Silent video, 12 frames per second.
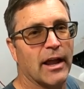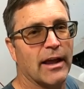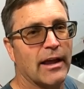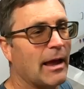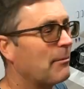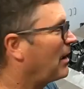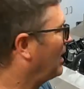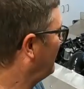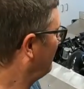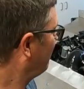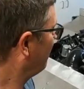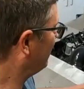I got
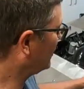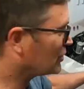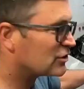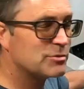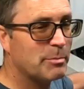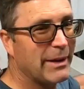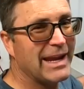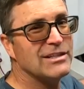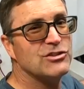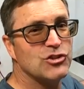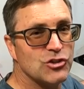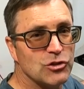my first
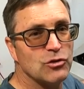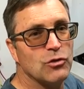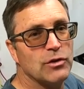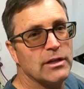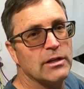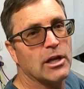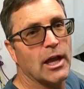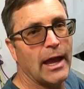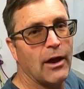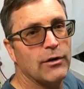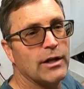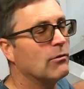base tune in the
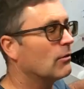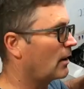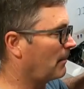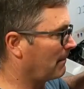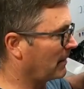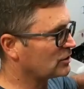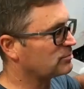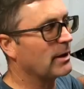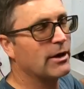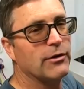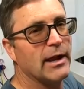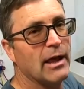Coyote, running much
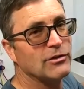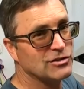better now.